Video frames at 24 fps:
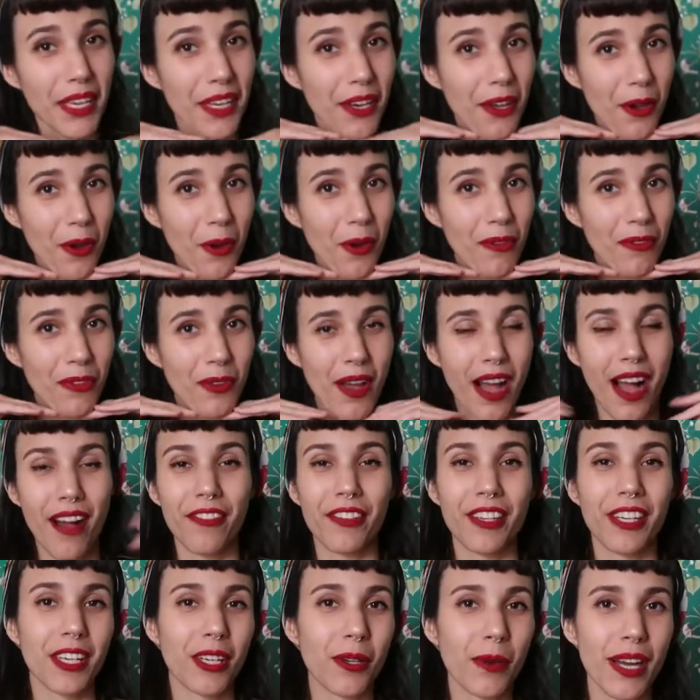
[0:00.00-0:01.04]
me know if you have
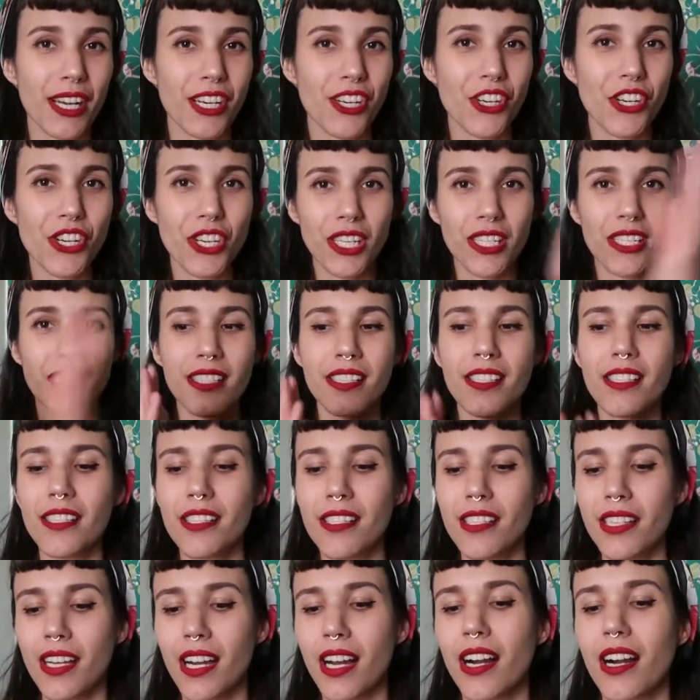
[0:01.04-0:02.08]
any
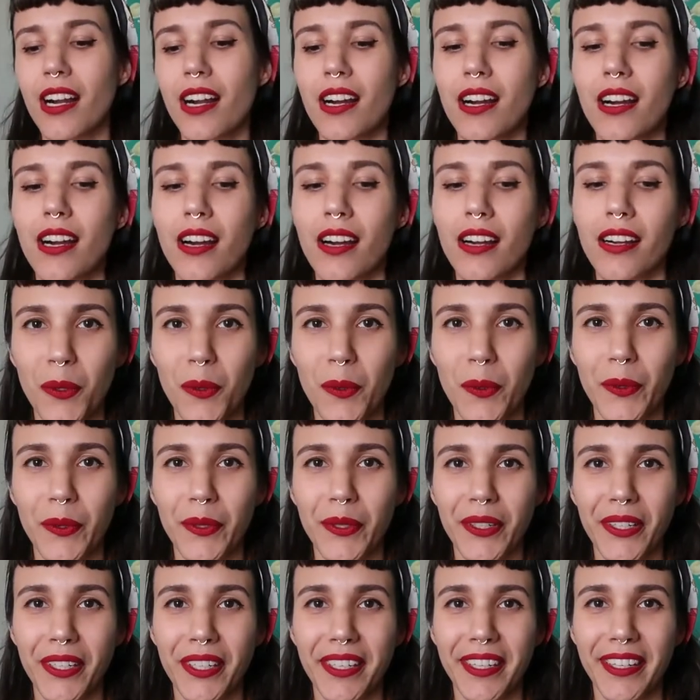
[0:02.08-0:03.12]
questions uh,
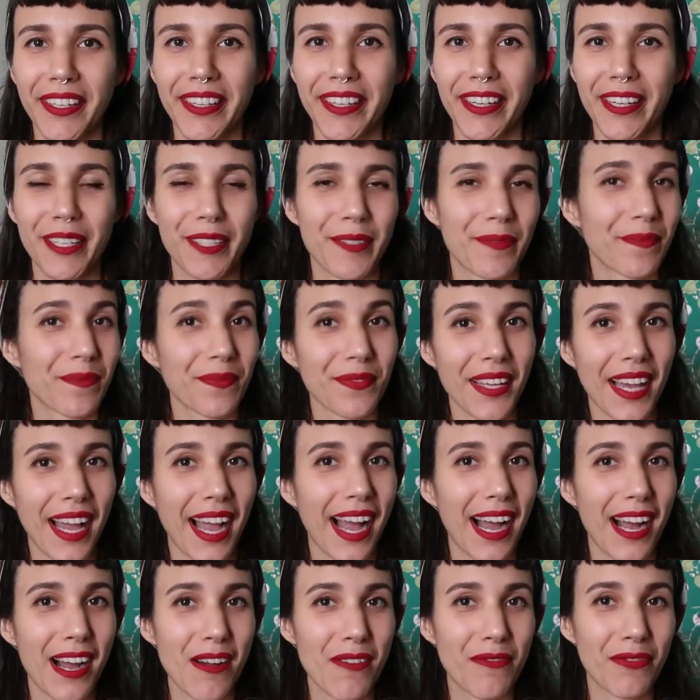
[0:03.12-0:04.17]
or
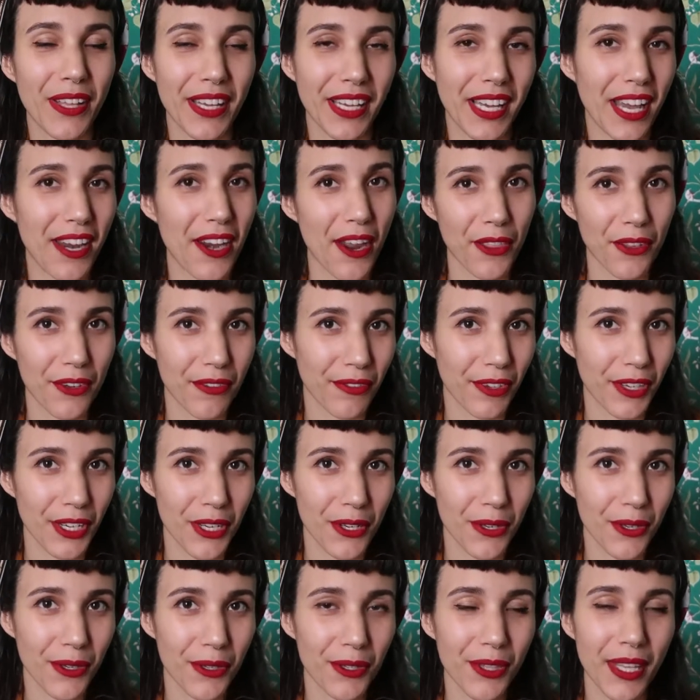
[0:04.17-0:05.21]
have like another
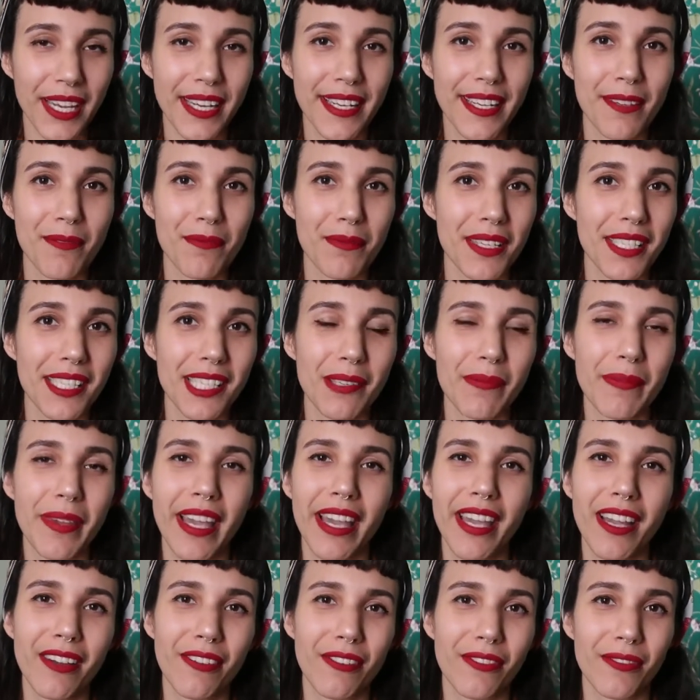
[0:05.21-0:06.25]
video you'd like me to
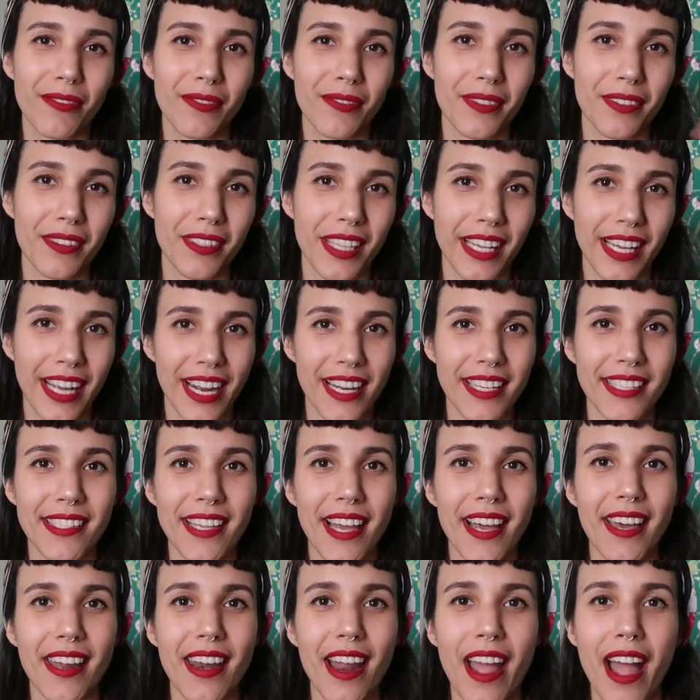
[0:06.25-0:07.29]
make like I
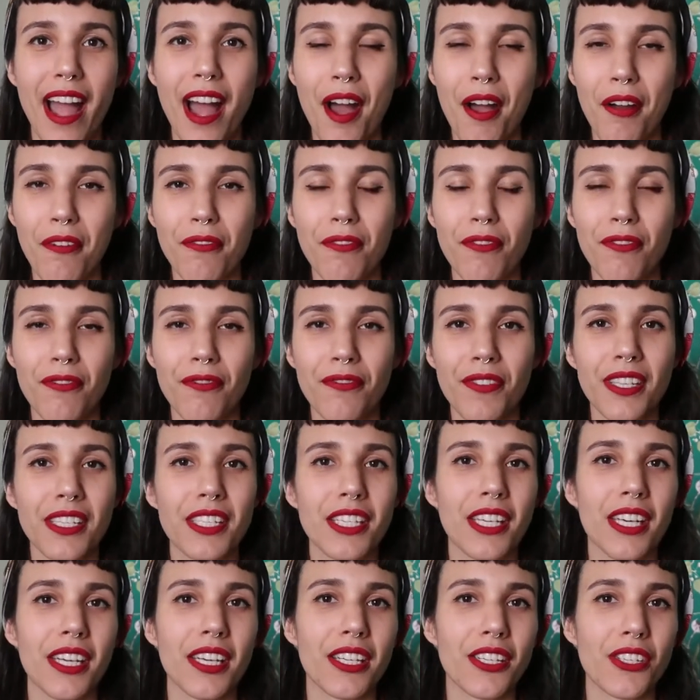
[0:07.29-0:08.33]
said, I have
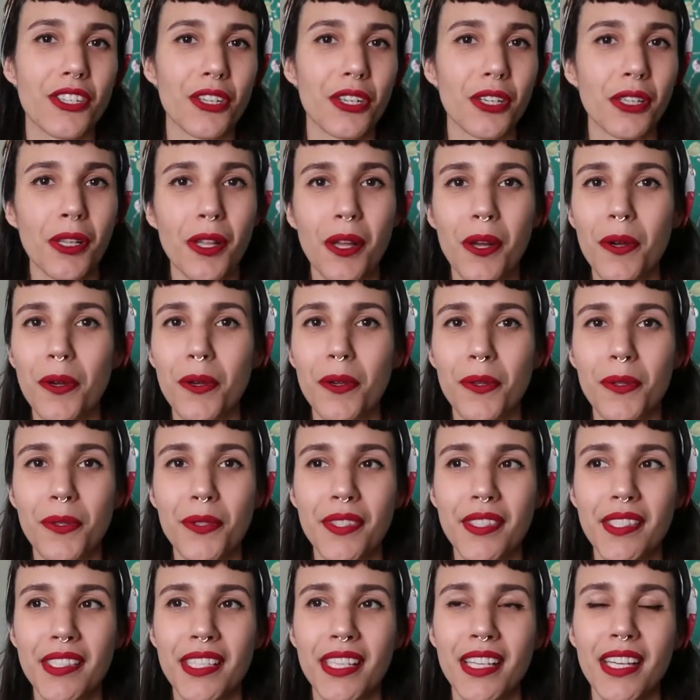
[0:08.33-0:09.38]
vintage
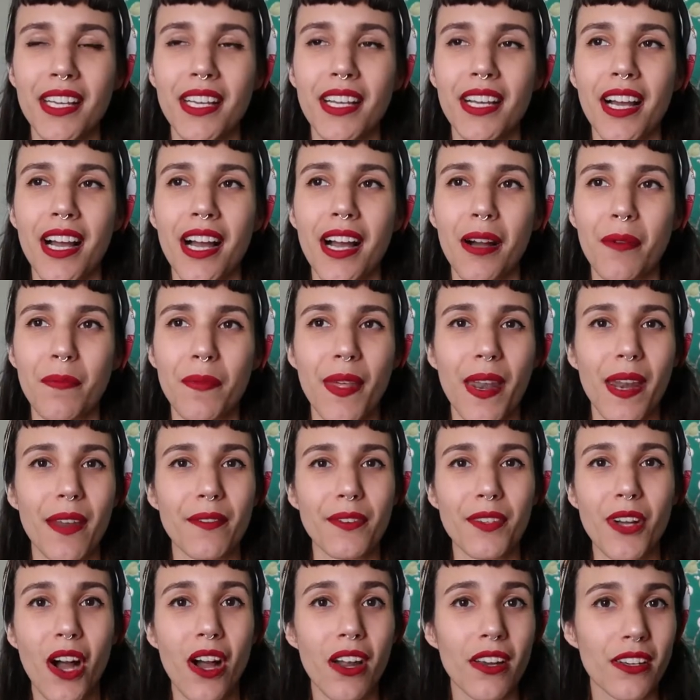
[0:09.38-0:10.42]
clothes um, that
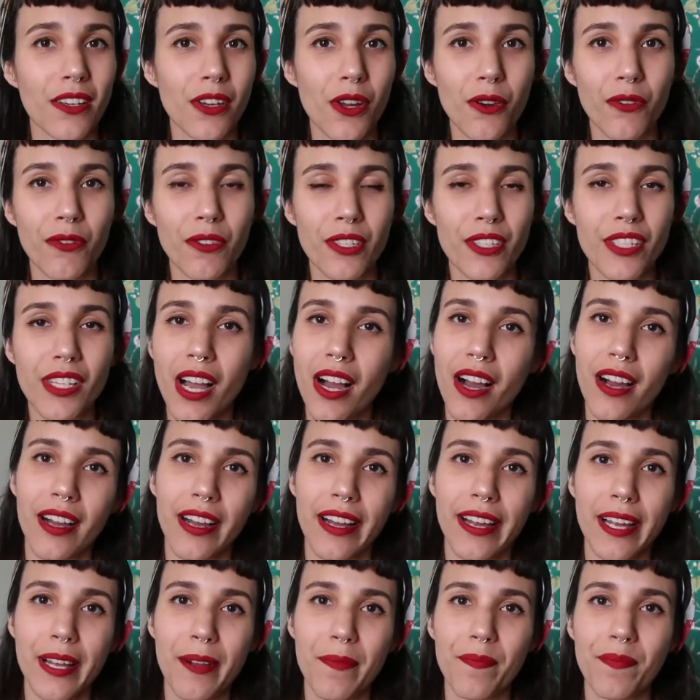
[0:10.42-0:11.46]
I've gotten over
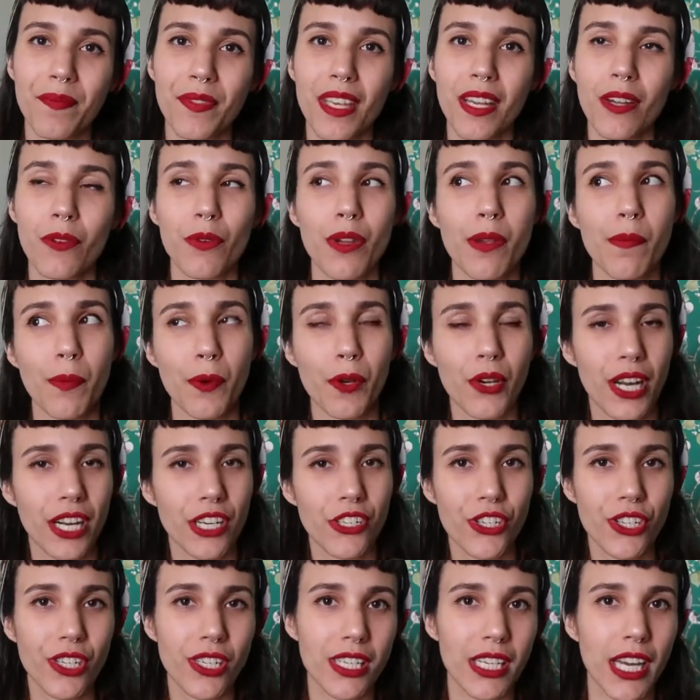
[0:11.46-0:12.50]
time,
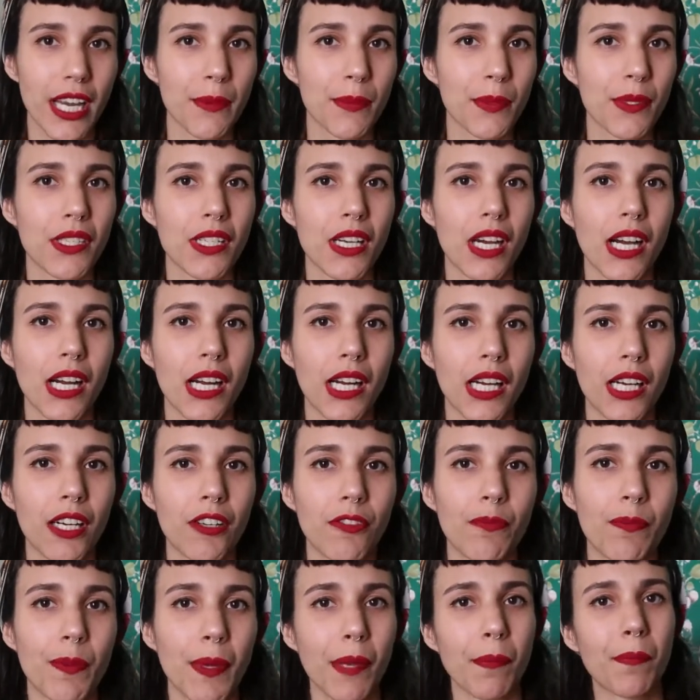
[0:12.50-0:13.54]
reproduction type
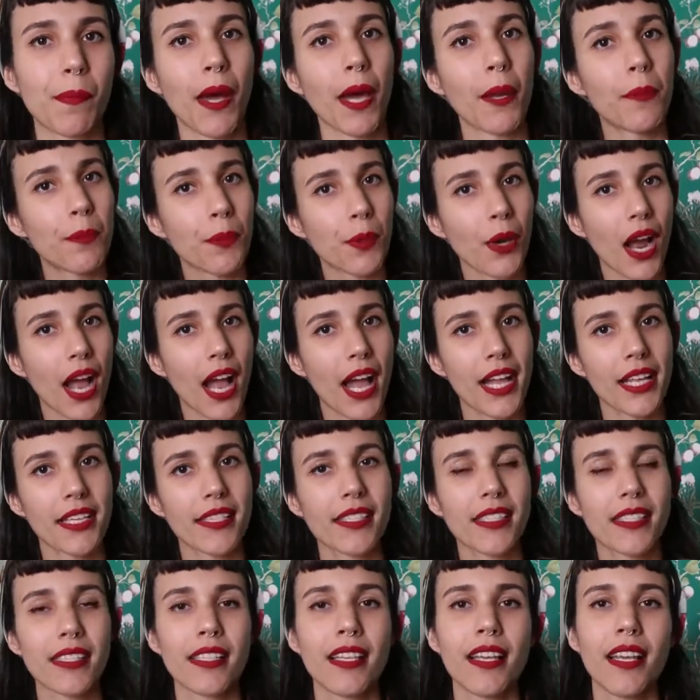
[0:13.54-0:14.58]
stuff, big bud
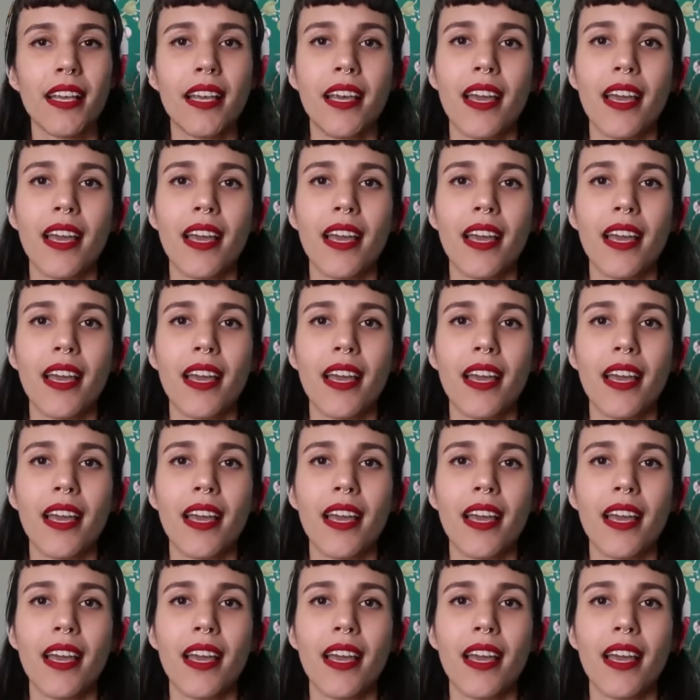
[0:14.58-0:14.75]
press,